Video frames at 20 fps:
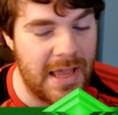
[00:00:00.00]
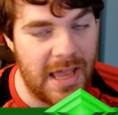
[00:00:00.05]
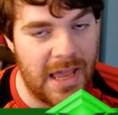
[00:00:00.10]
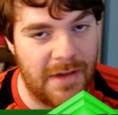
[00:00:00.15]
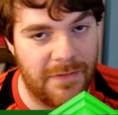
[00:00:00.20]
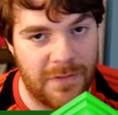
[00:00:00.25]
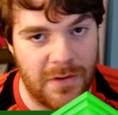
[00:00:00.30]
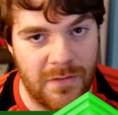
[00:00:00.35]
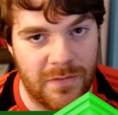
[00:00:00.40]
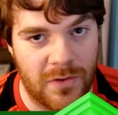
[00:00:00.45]

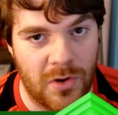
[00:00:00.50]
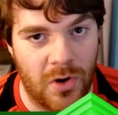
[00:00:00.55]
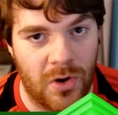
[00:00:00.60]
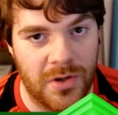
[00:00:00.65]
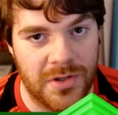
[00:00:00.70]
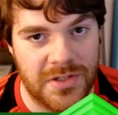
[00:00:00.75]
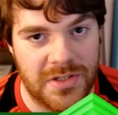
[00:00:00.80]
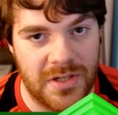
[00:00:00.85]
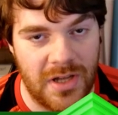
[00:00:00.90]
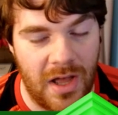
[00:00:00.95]
If you've
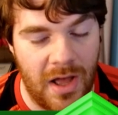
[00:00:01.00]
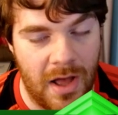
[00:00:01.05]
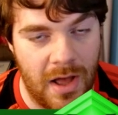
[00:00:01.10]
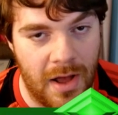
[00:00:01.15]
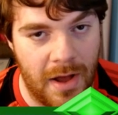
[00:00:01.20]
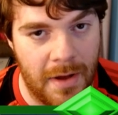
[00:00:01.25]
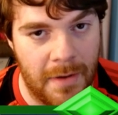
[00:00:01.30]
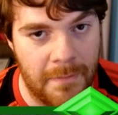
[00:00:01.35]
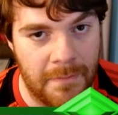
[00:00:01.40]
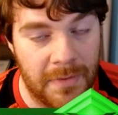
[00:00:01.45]
got
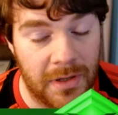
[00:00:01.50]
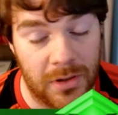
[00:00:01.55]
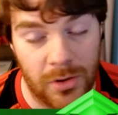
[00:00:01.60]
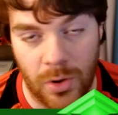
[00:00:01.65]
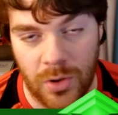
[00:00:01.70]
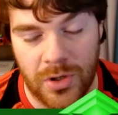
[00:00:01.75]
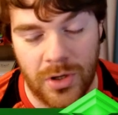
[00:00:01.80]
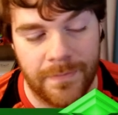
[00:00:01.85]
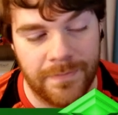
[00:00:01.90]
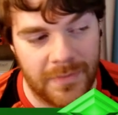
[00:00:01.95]

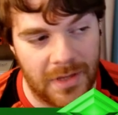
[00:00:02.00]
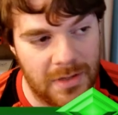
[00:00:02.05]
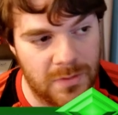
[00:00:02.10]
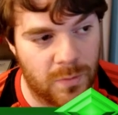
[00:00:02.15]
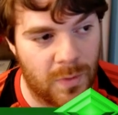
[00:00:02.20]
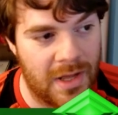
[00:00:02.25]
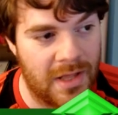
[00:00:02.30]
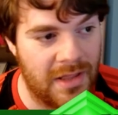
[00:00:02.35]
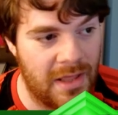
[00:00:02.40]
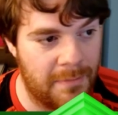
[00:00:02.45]
Glauca as well,